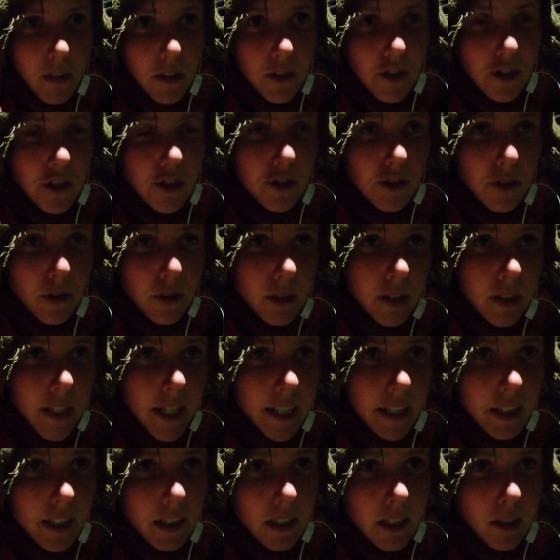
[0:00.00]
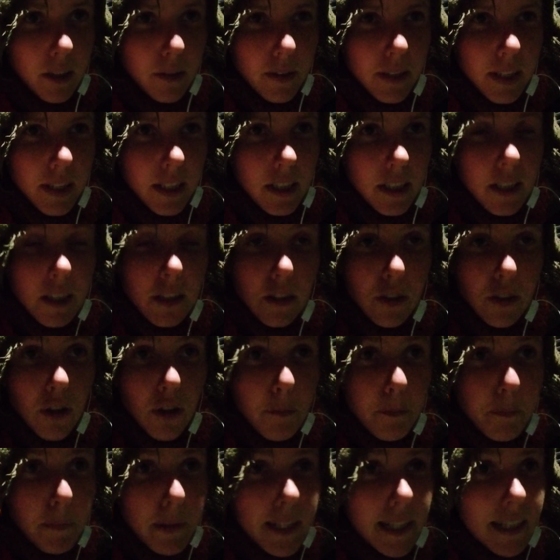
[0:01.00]
just connecting with it, it
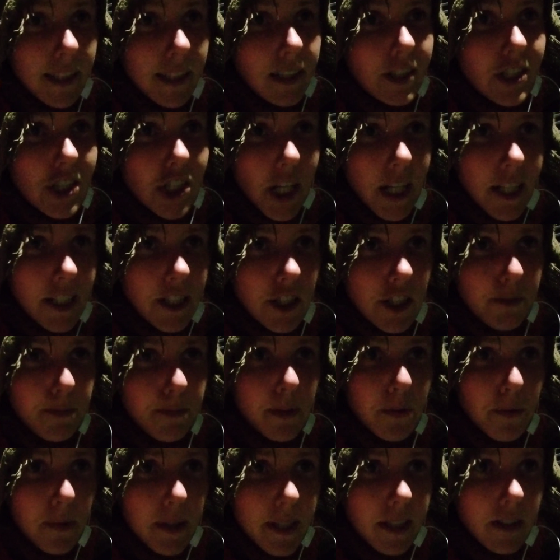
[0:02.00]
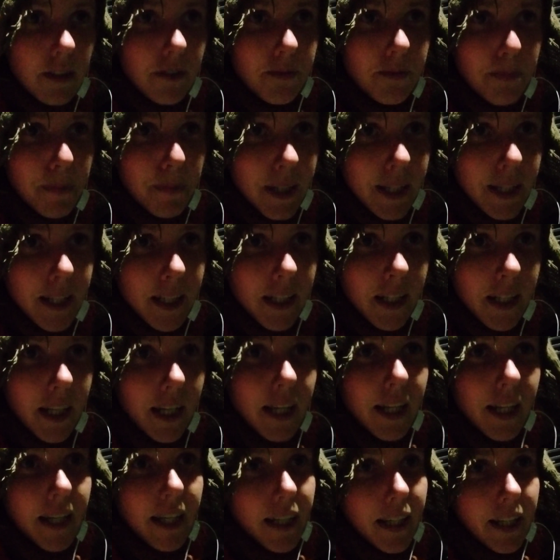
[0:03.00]
completely changed my way of being.
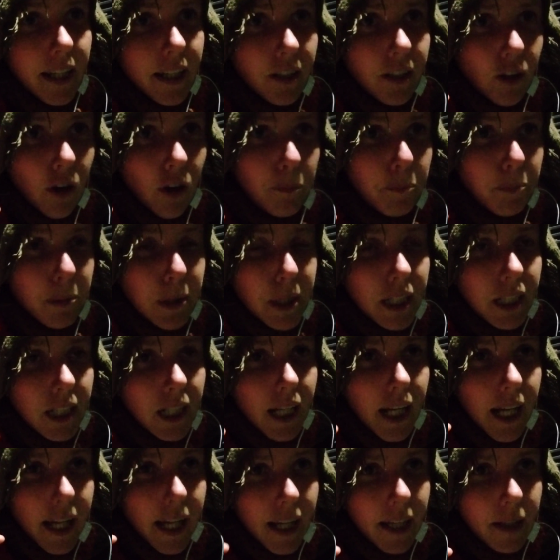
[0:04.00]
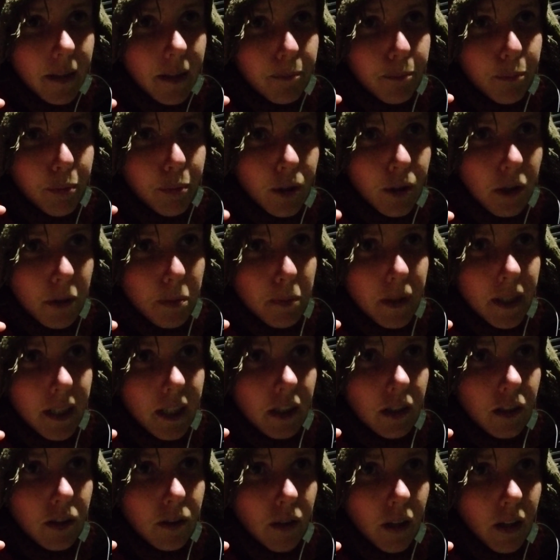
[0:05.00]
It completely put me
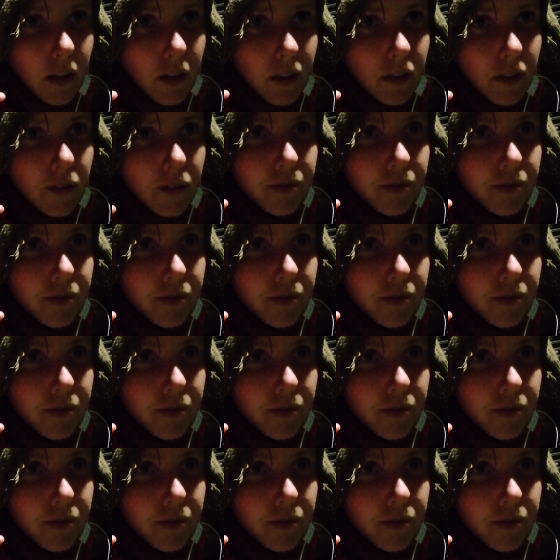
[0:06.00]
into a lot